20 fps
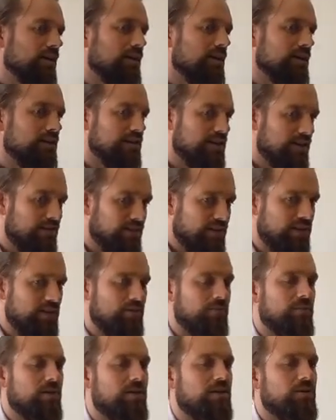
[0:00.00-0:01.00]
Is giving
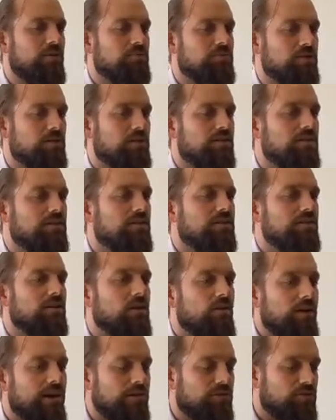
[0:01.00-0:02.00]
them an opportunity to
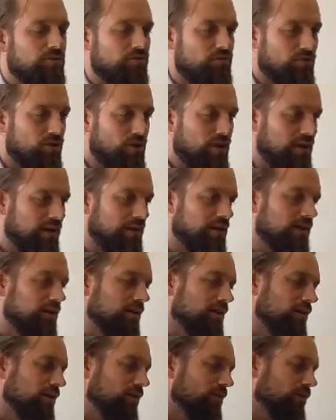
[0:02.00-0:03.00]
go out and try
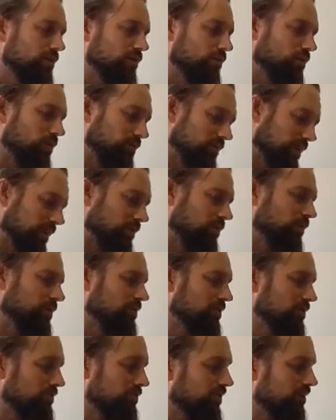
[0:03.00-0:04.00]
what they
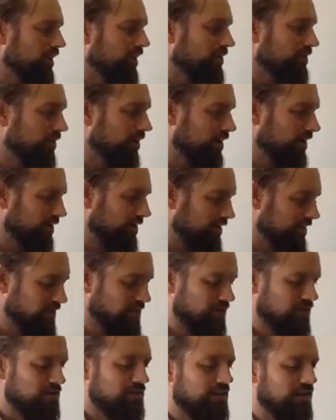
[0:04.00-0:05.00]
want to try rather
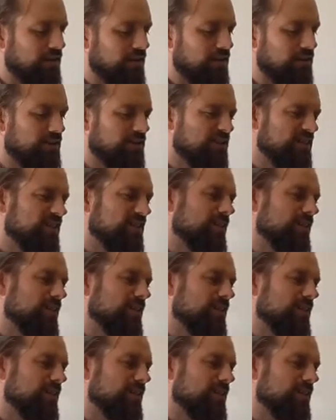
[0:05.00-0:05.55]
than just saying,